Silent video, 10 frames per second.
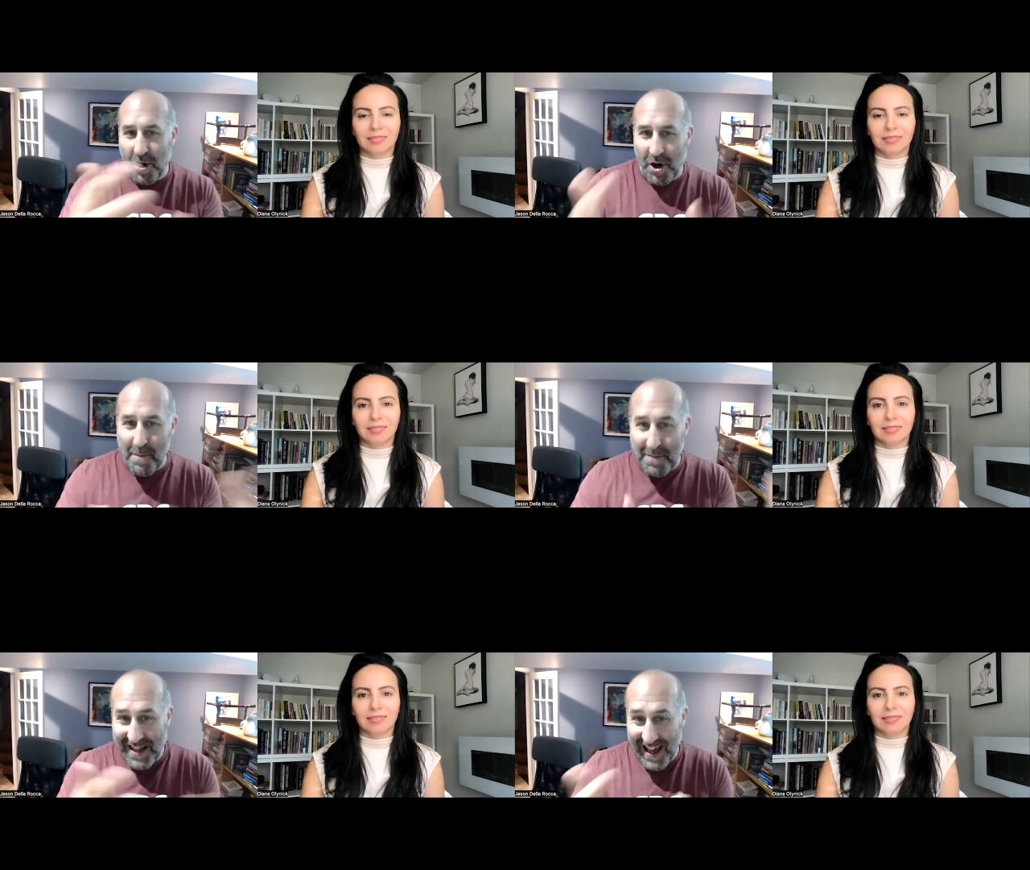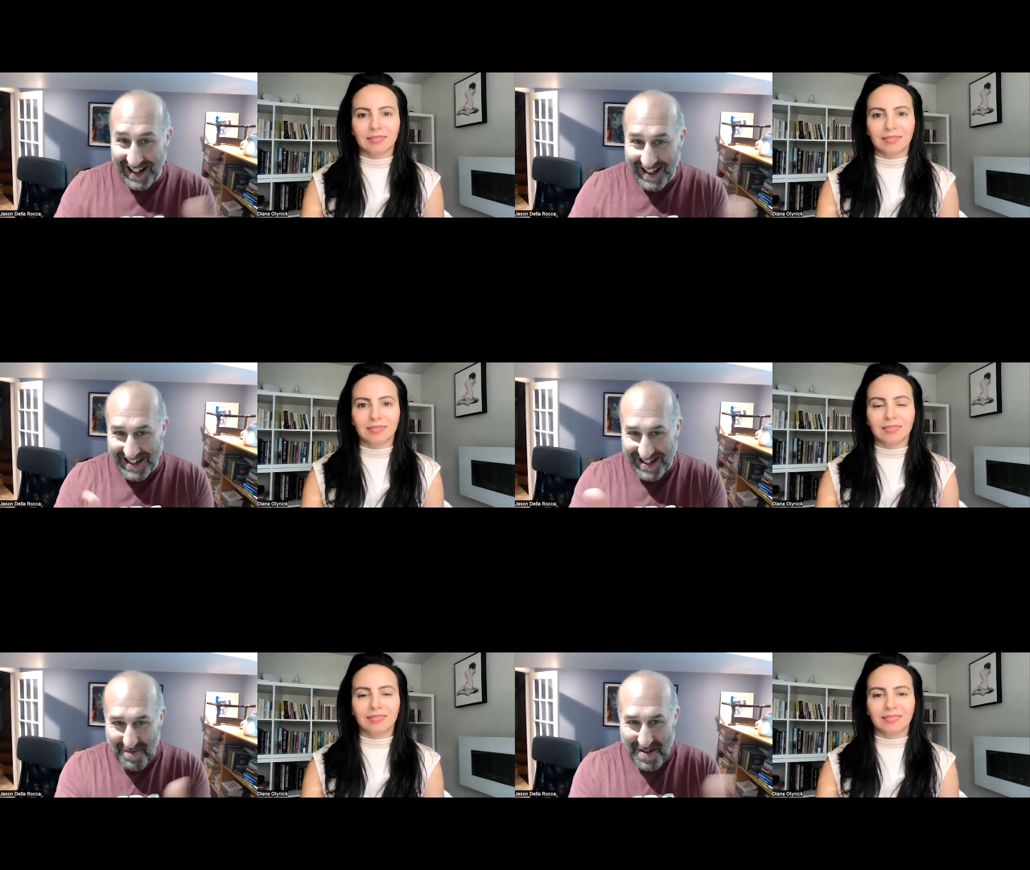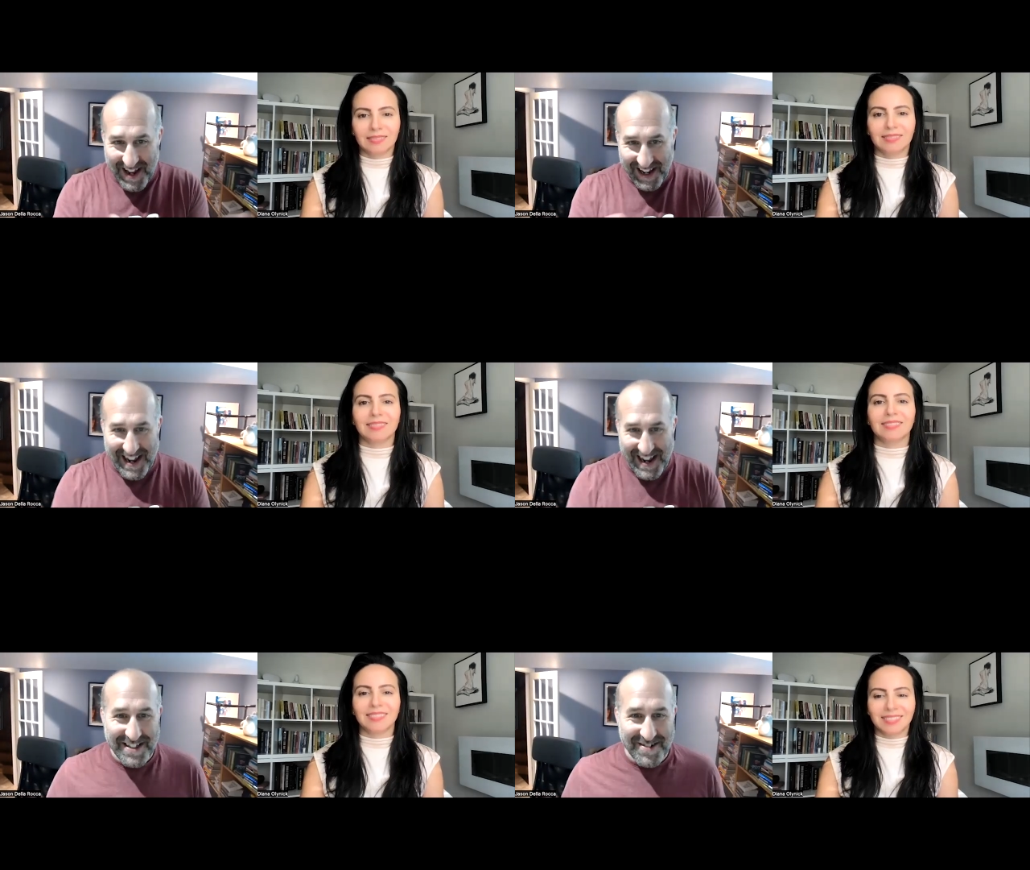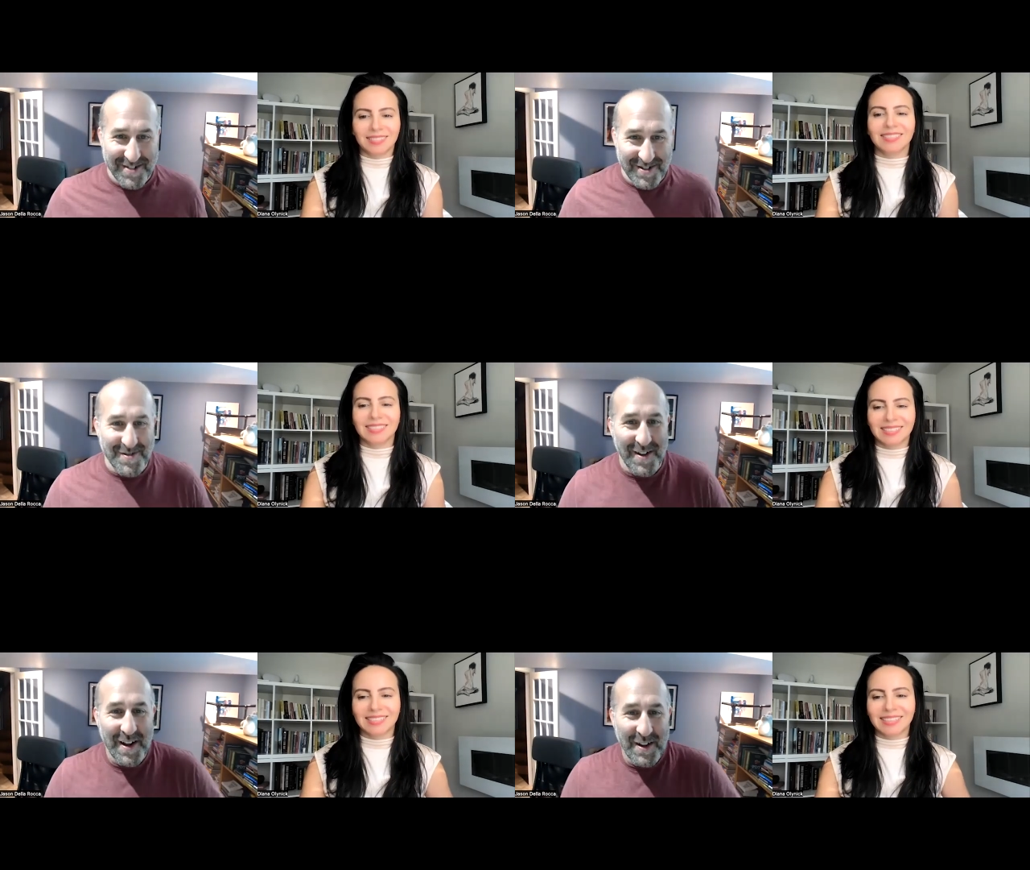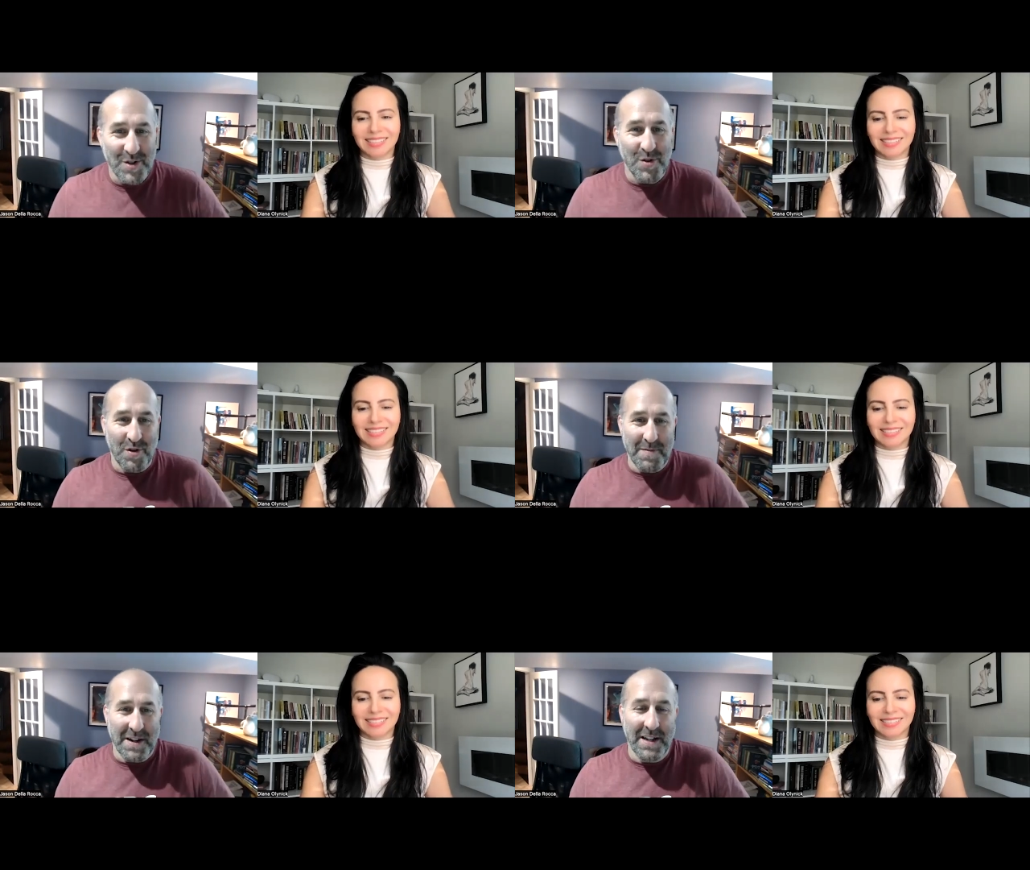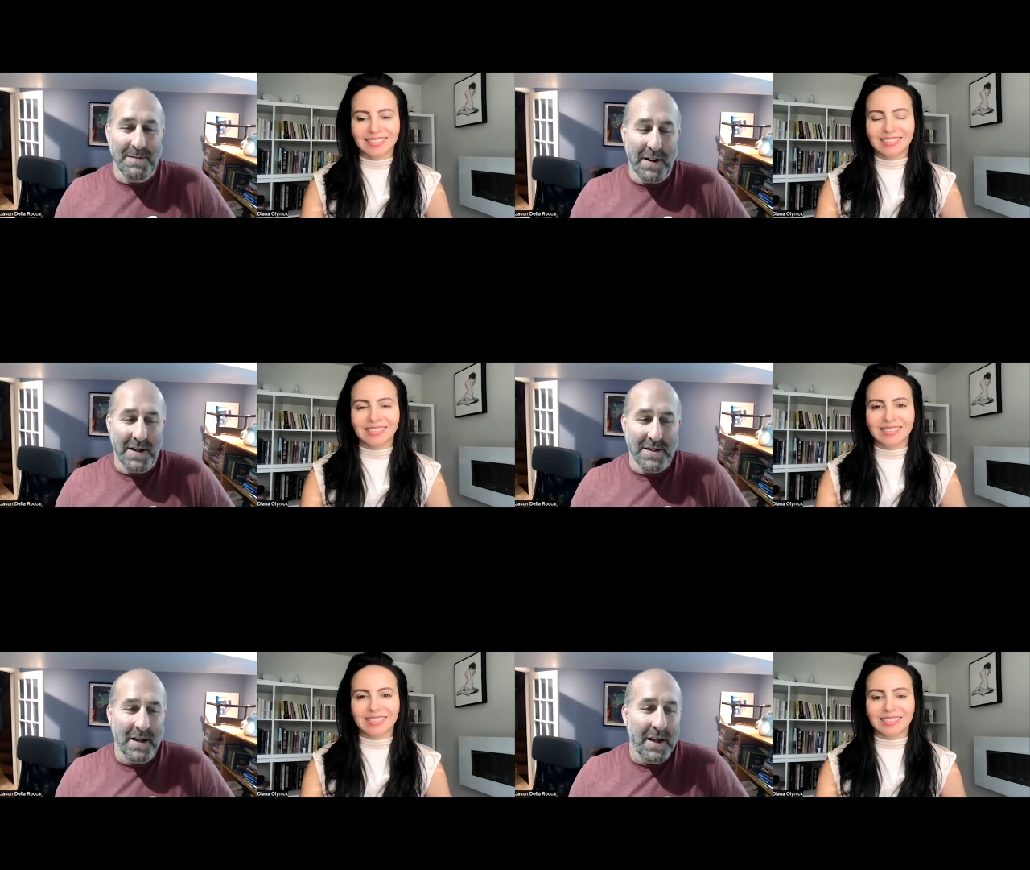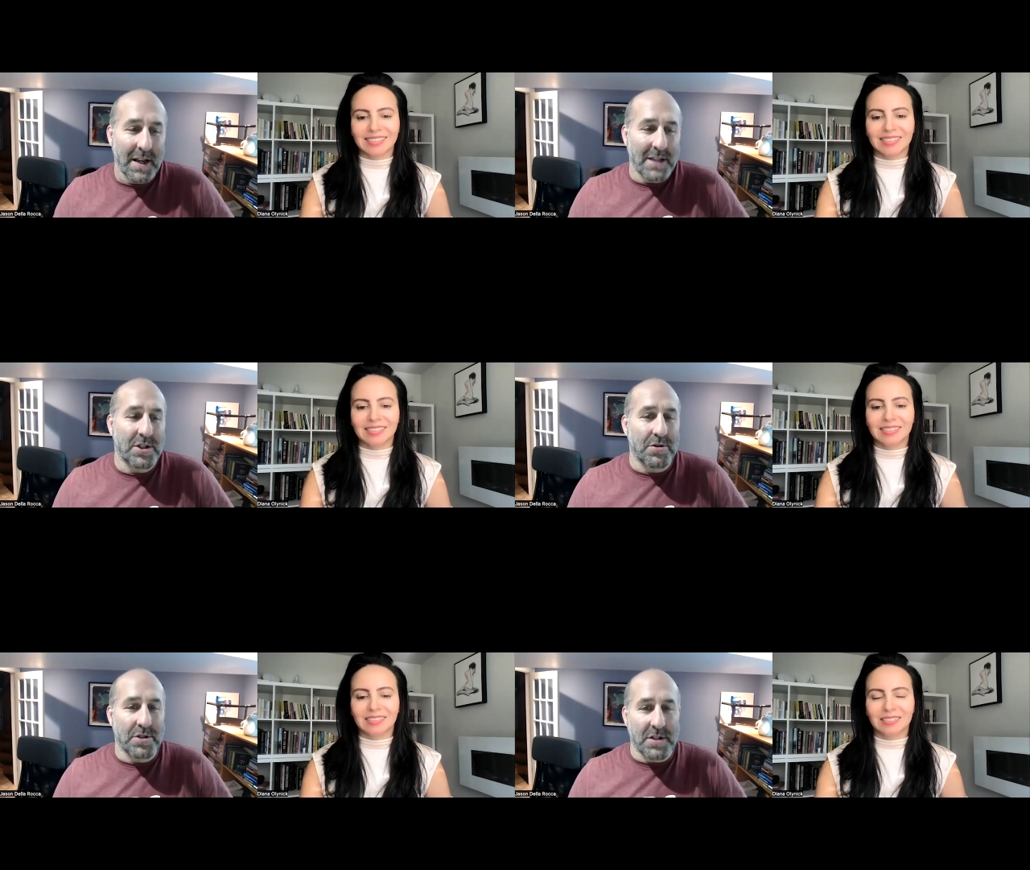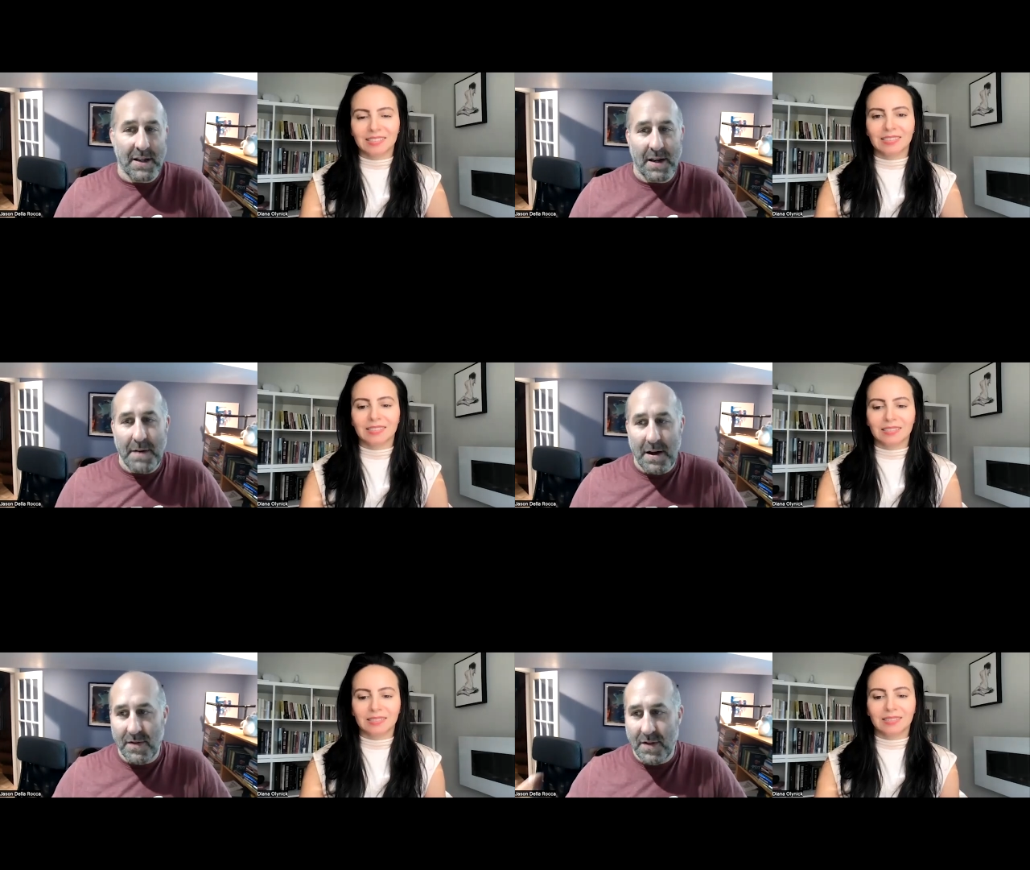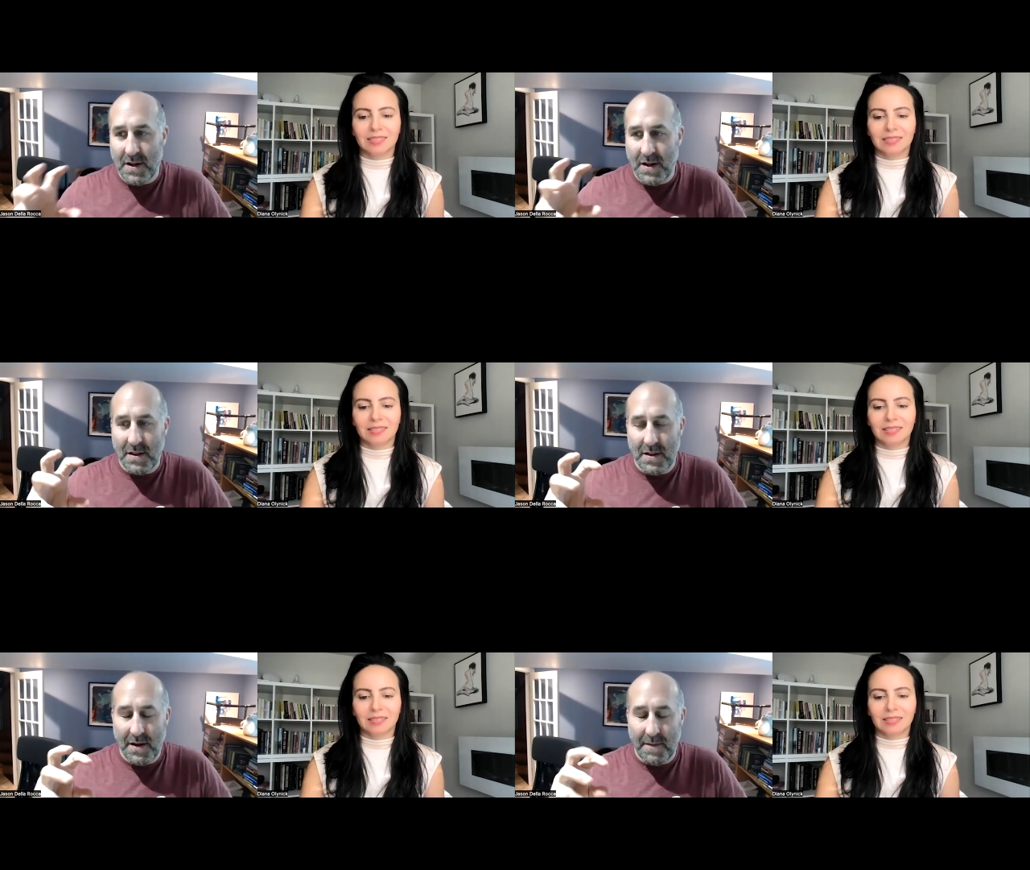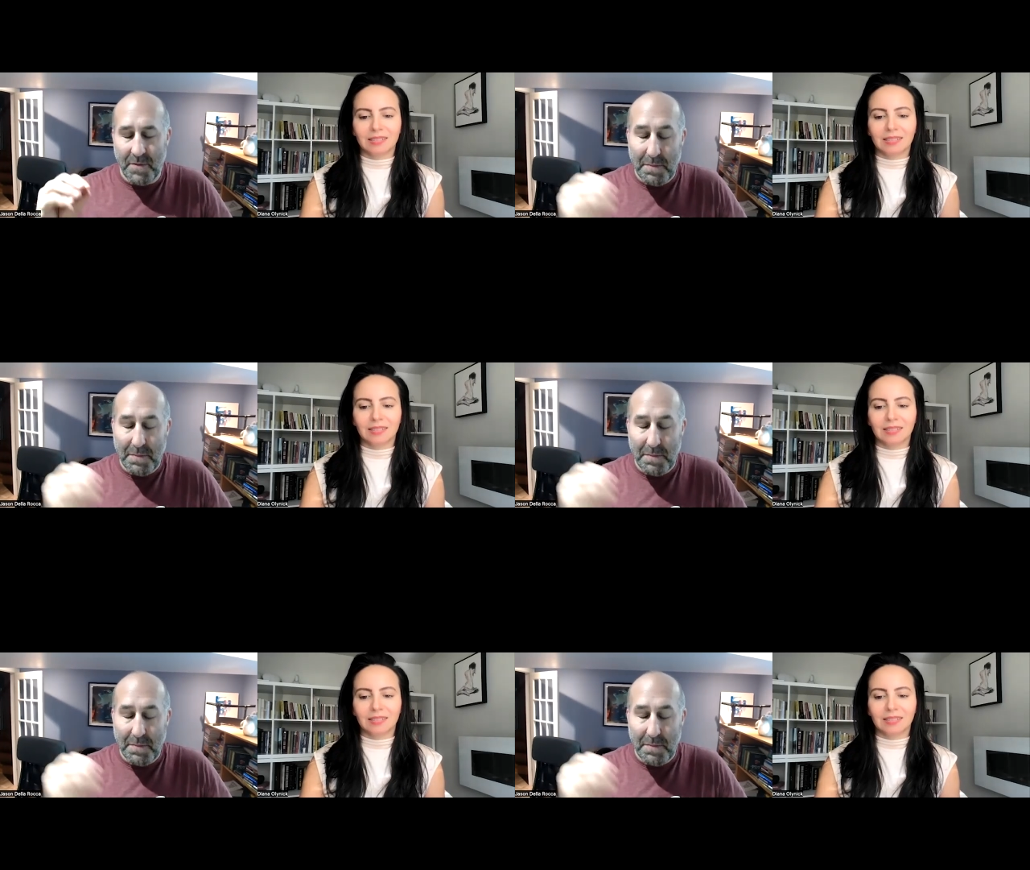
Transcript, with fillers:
Speaker 1: complicated than something I can answer mm-hmm. in two, yeah. two, three minutes, but it's it's mm-hmm. usually about the the the